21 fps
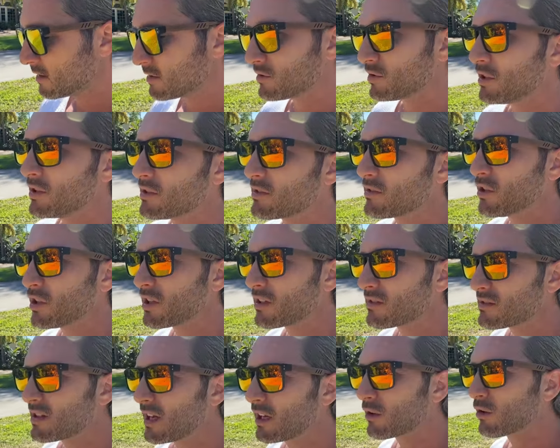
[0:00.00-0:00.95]
she can
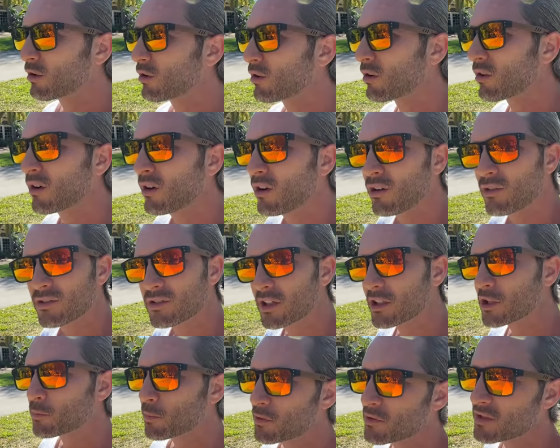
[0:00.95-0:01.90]
take her
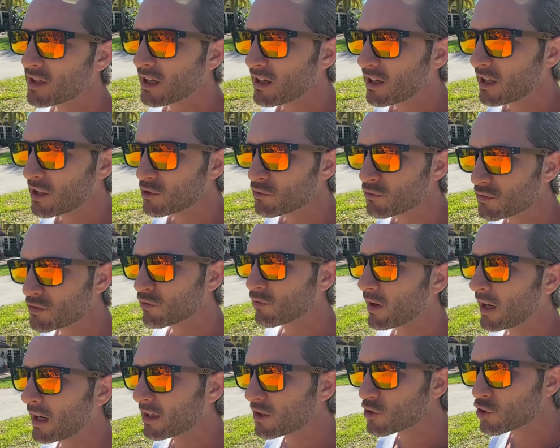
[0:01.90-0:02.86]
6% interest
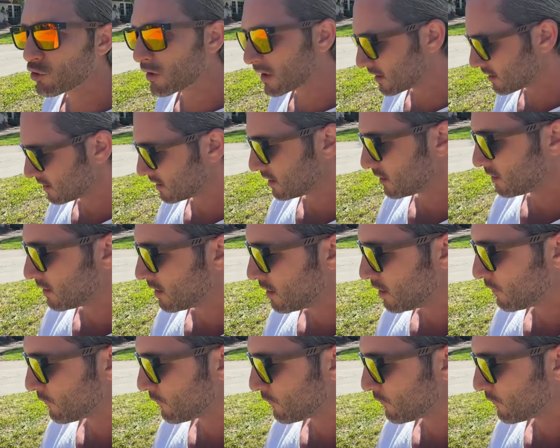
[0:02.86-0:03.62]
rate and trade it in